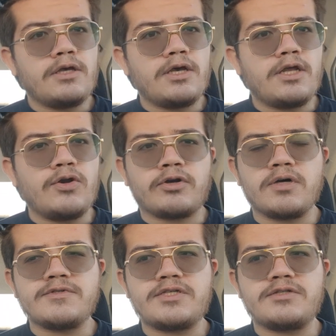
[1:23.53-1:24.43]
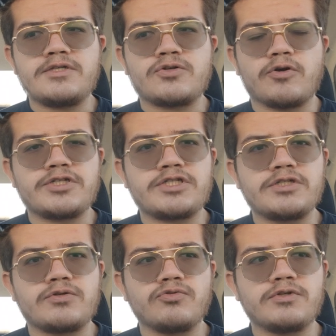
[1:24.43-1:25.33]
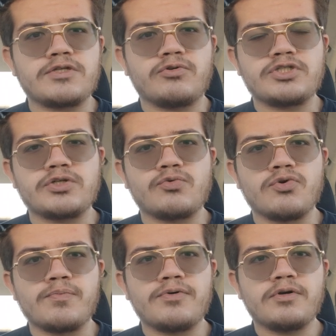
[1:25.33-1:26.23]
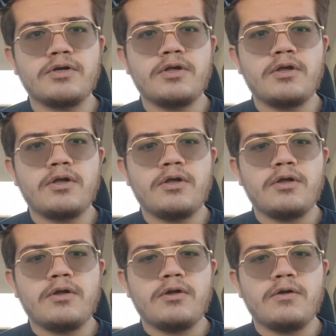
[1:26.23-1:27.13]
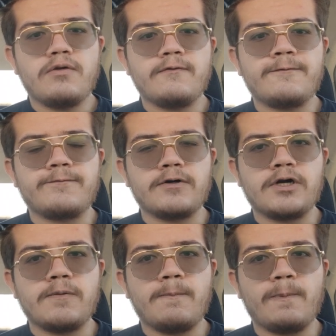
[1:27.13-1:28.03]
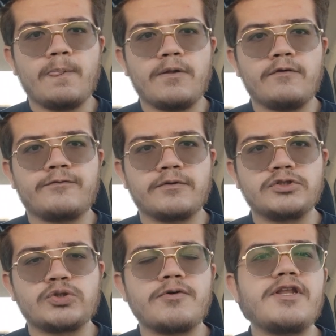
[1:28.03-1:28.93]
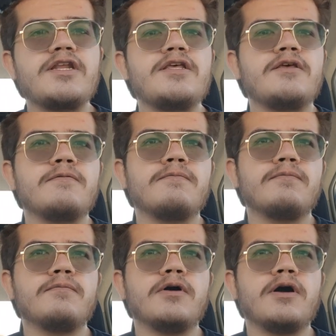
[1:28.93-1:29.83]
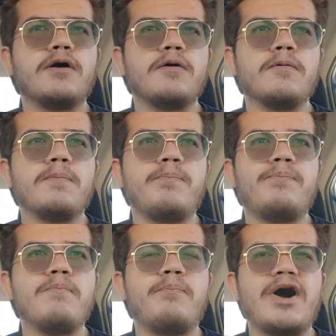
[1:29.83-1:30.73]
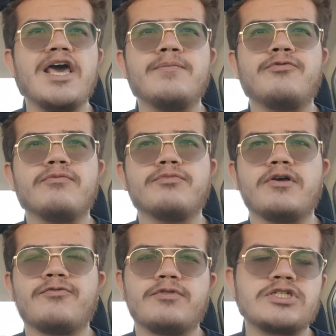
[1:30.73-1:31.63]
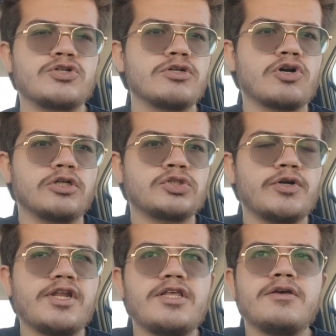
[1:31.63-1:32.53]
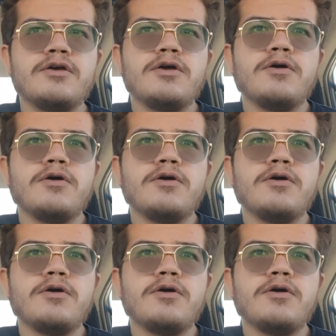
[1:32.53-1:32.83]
and here comes the, these Christian this Christian group from from Trinity Bible from right, from this church called Trinity